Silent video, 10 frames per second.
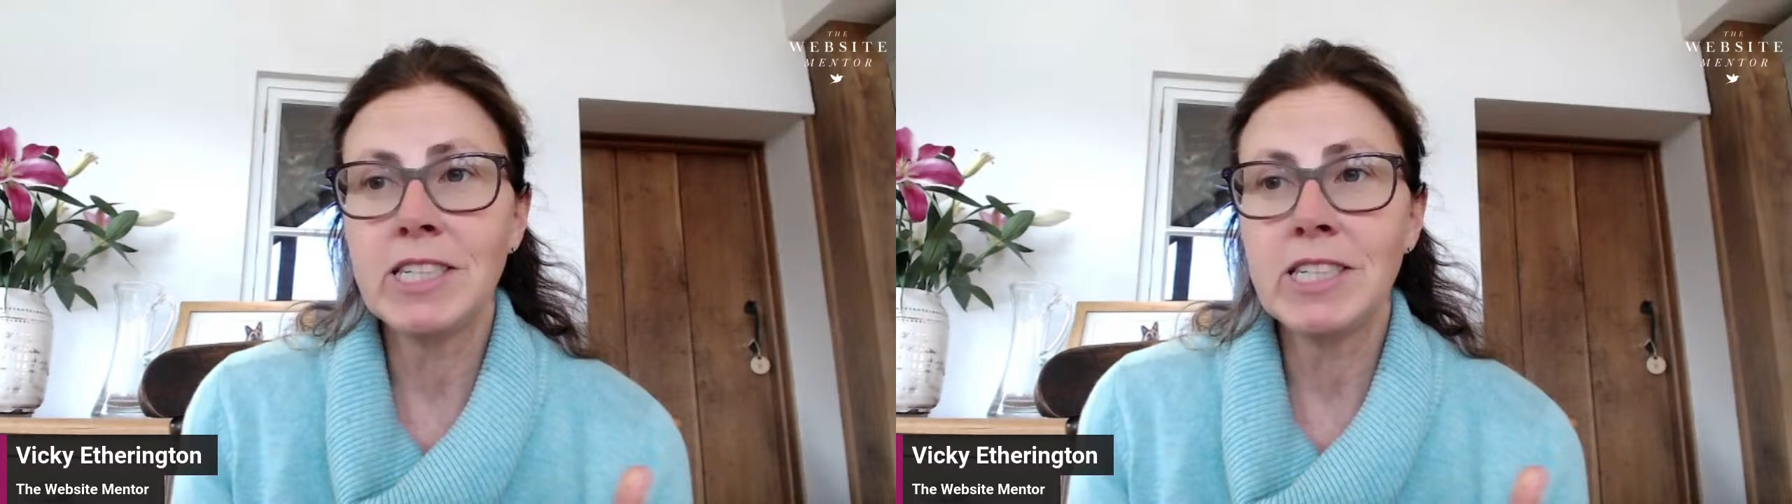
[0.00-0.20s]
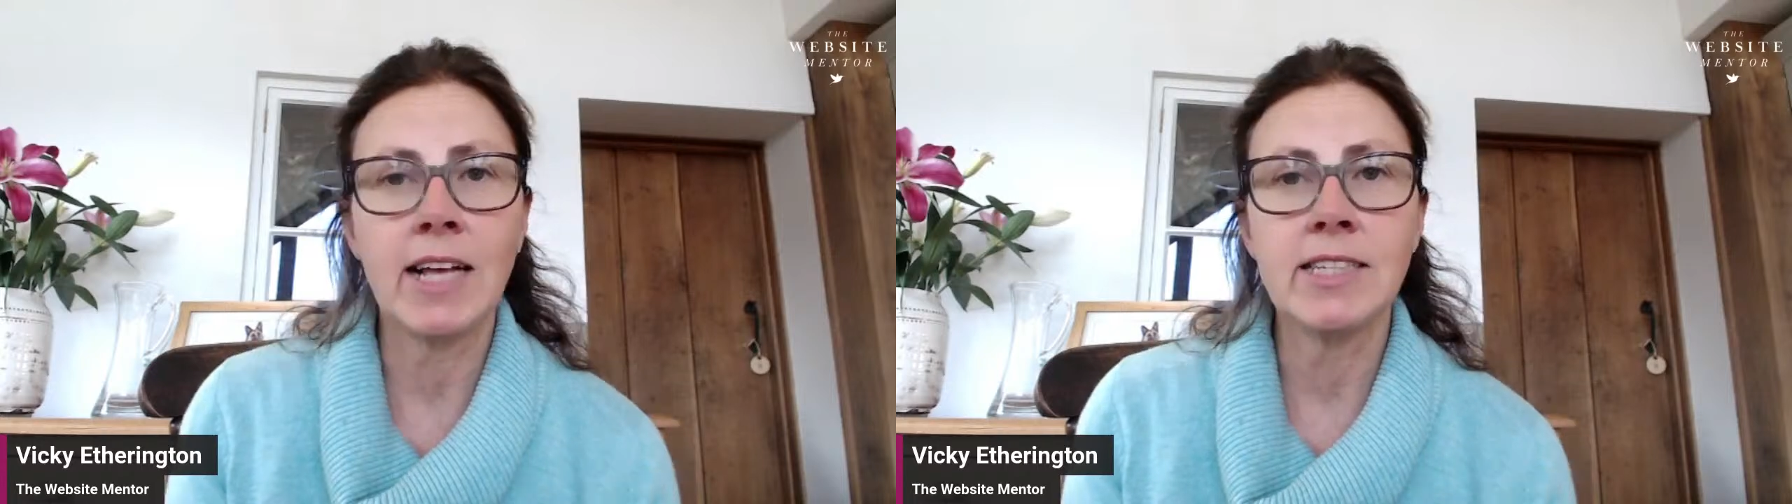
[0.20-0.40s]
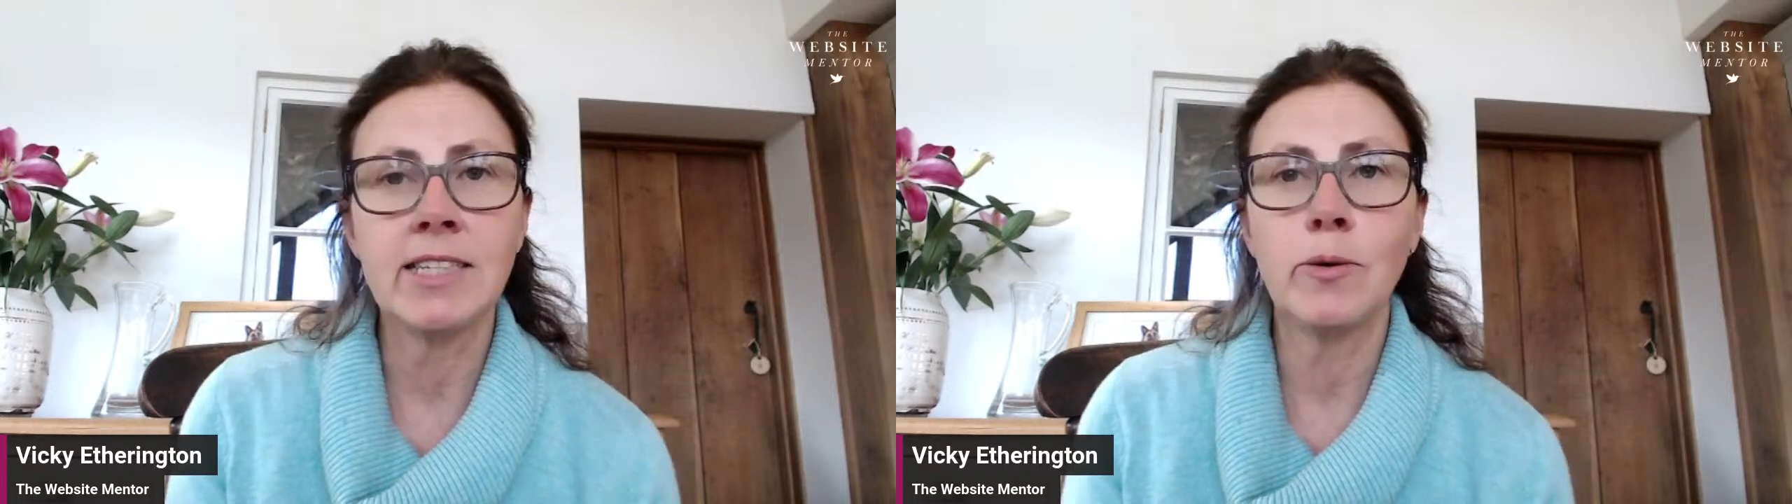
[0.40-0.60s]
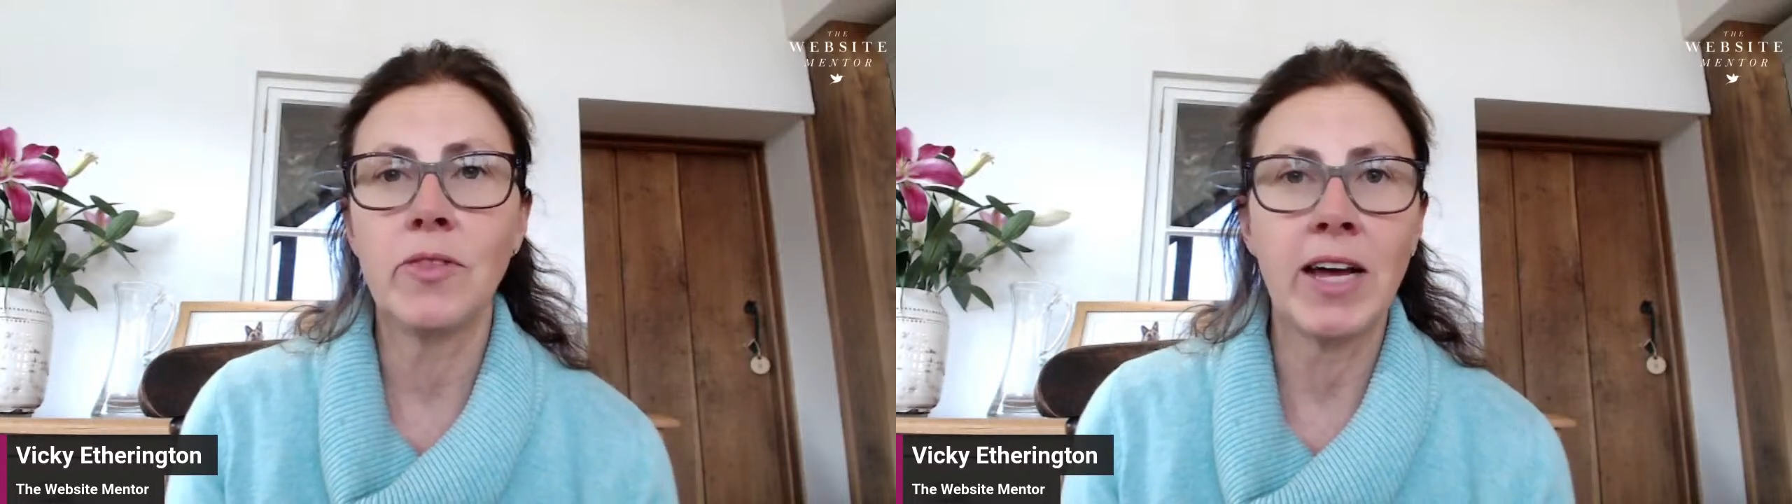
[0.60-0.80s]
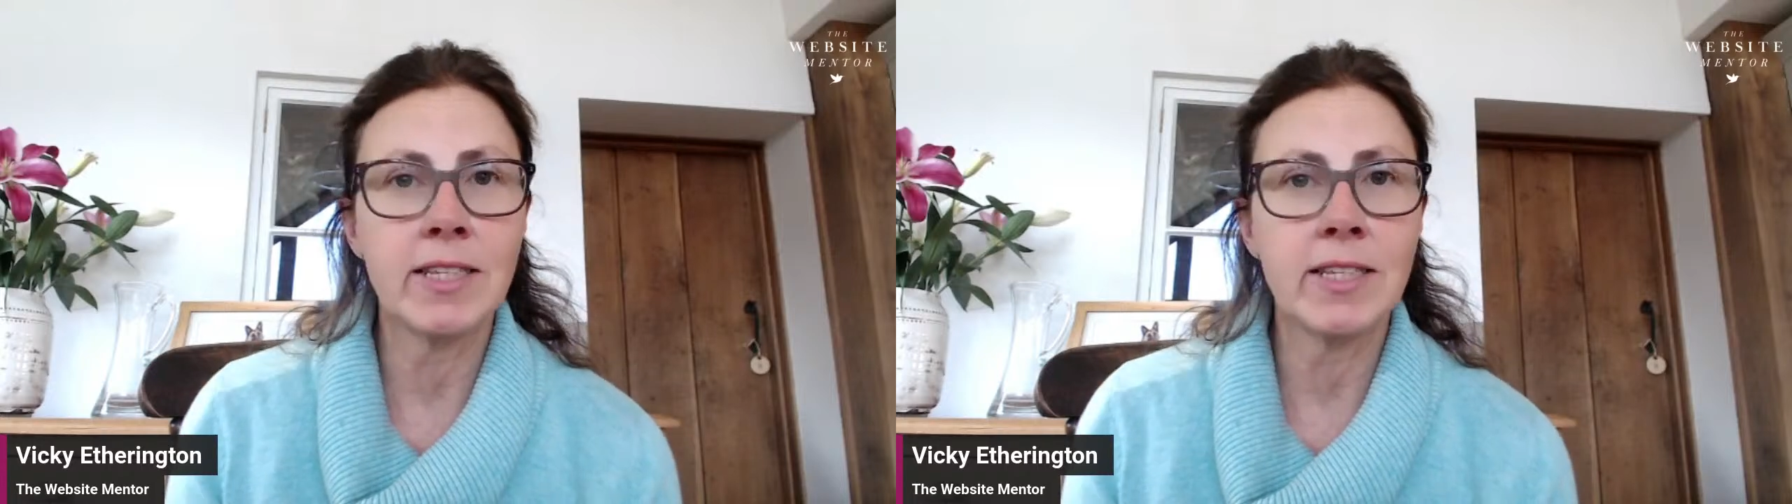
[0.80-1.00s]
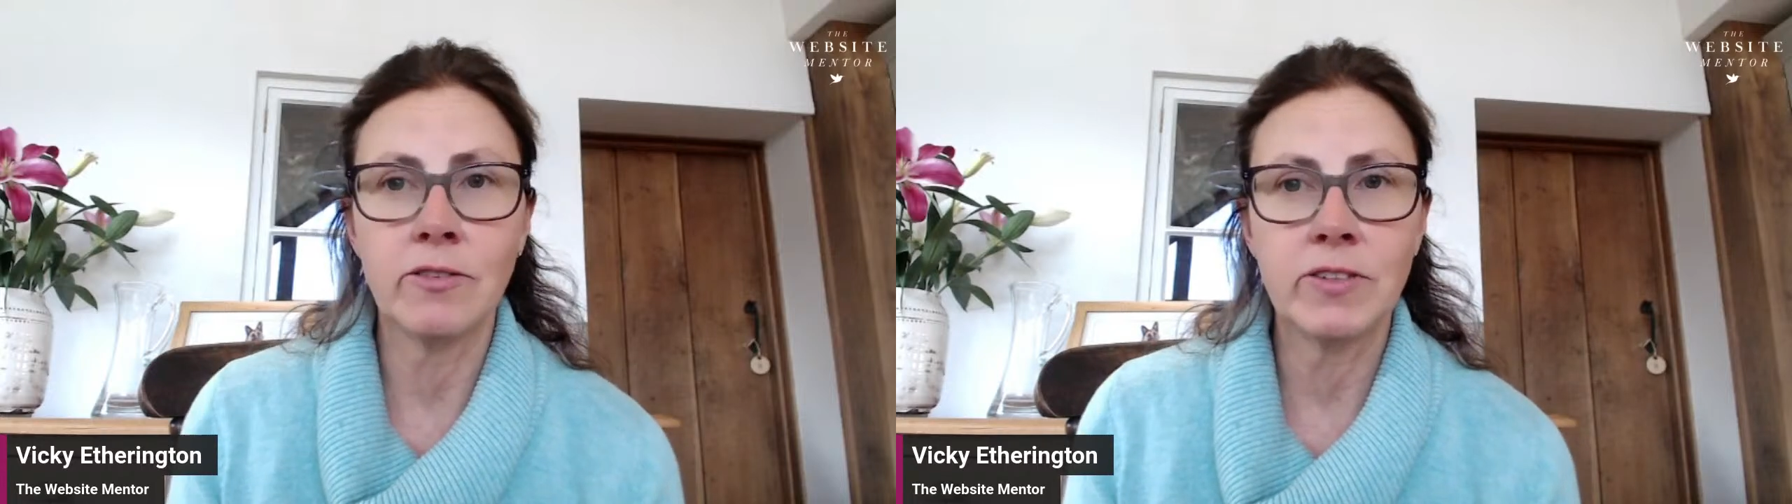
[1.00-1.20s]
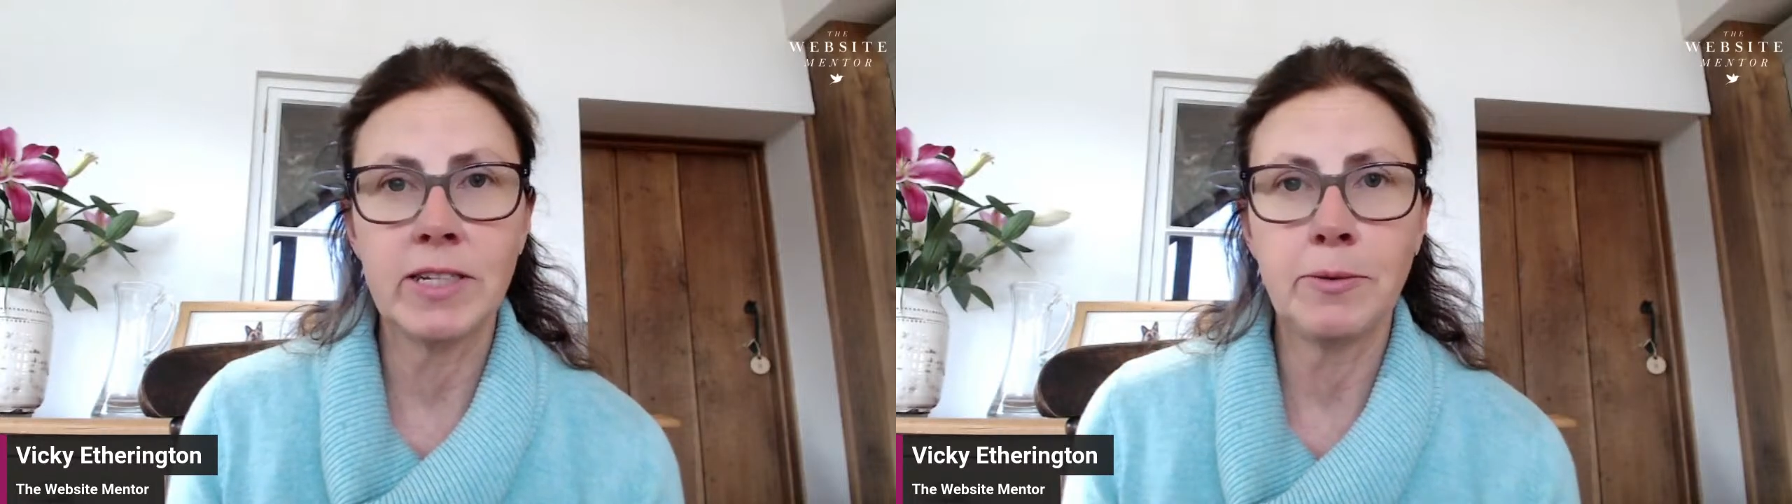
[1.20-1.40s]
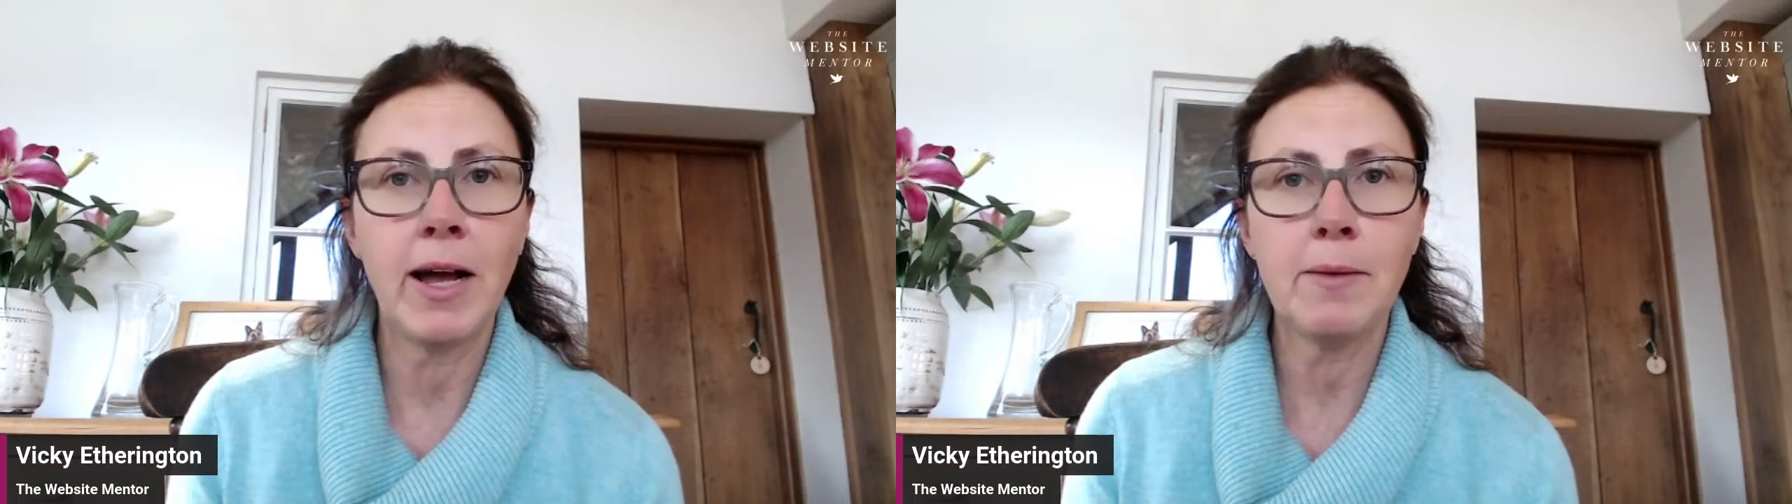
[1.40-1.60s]
And so that's obviously
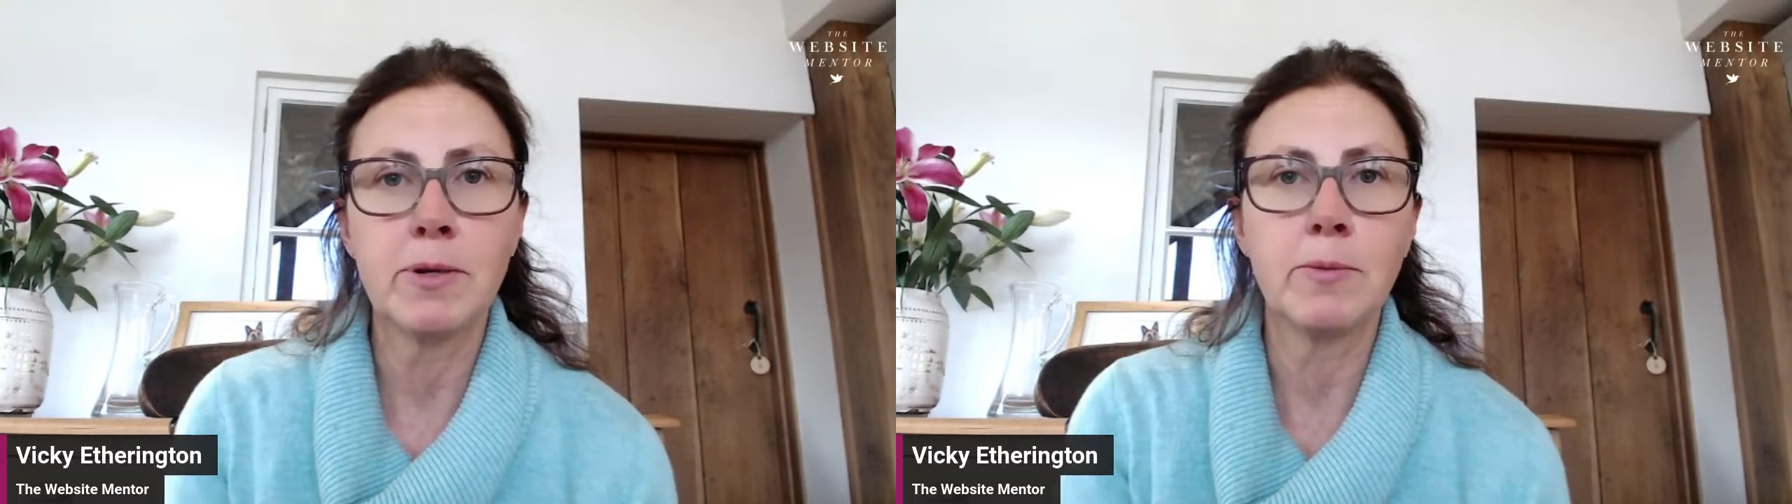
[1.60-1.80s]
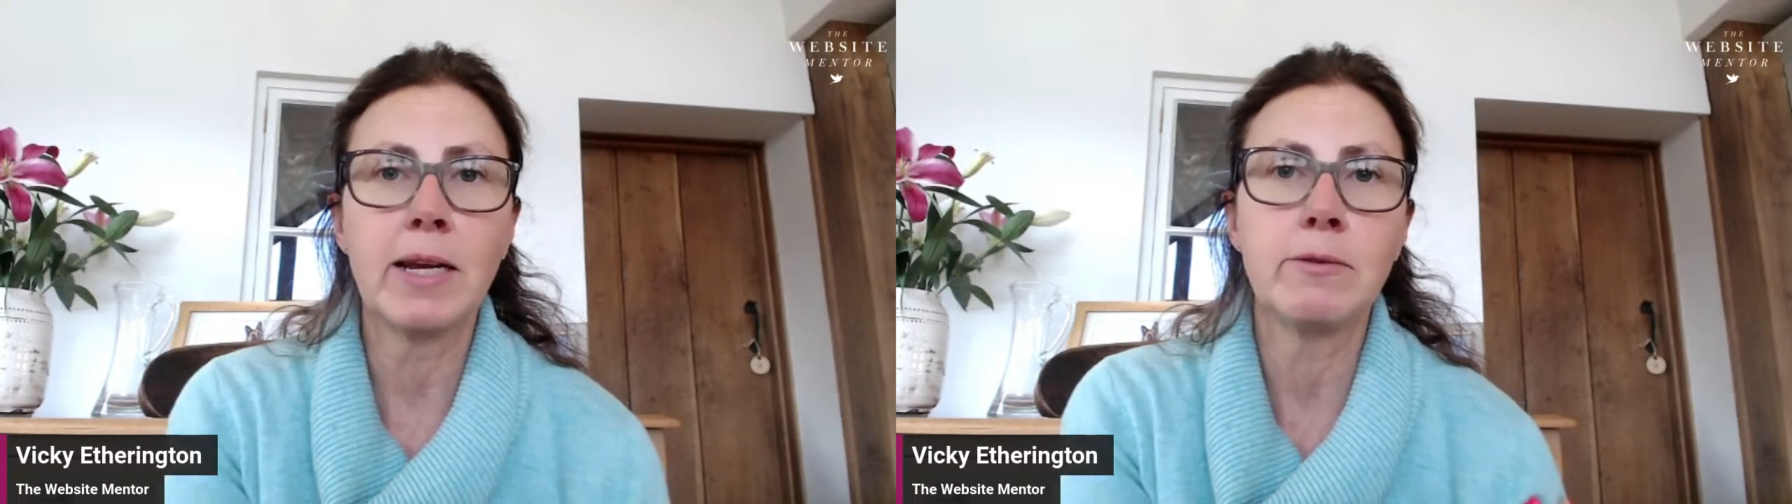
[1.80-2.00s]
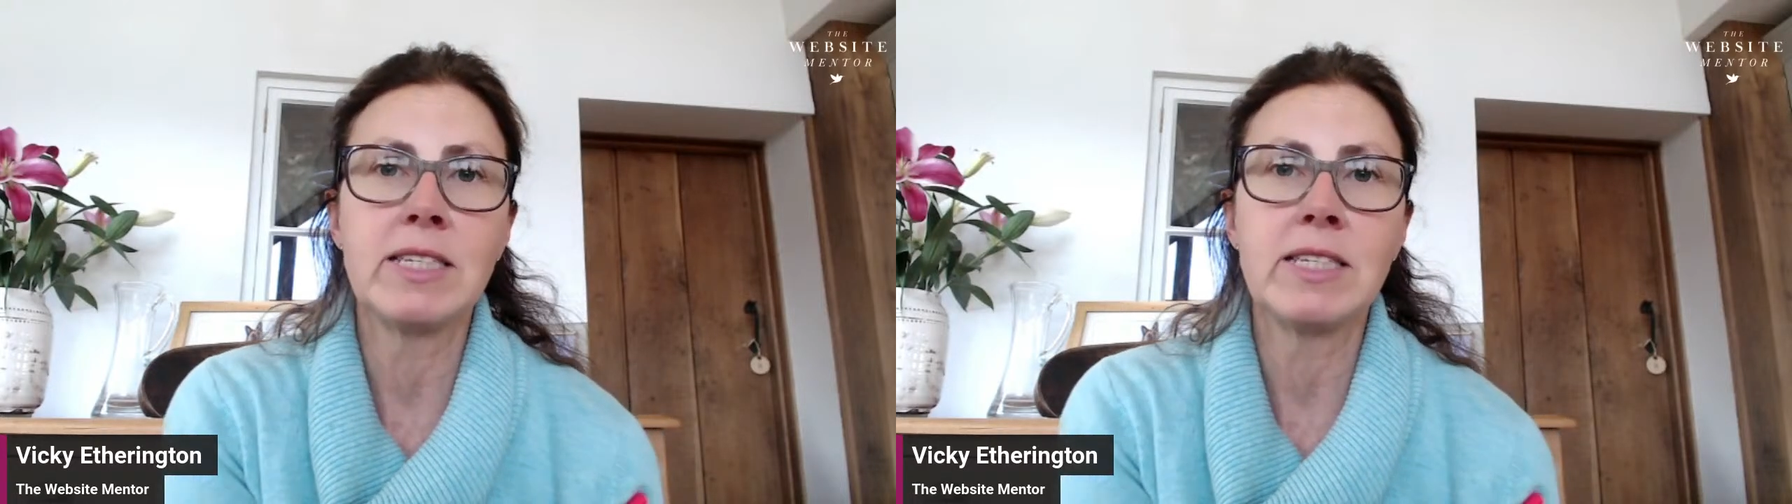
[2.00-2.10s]
what happened when I was